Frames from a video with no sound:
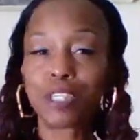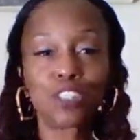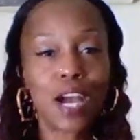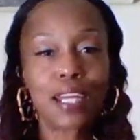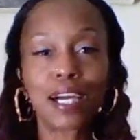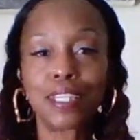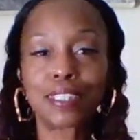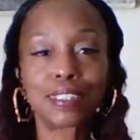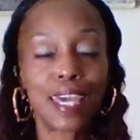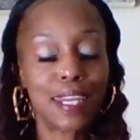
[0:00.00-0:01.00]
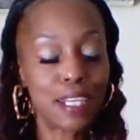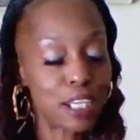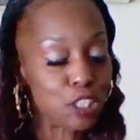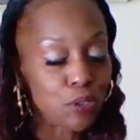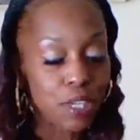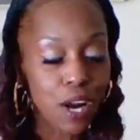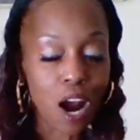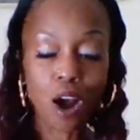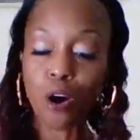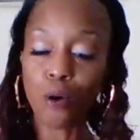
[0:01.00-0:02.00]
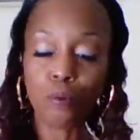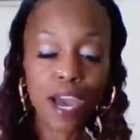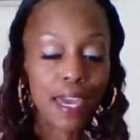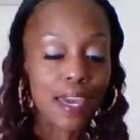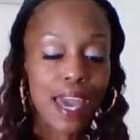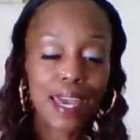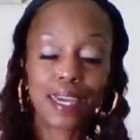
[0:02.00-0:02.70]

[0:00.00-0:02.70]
be trying to understand it and do it our own way.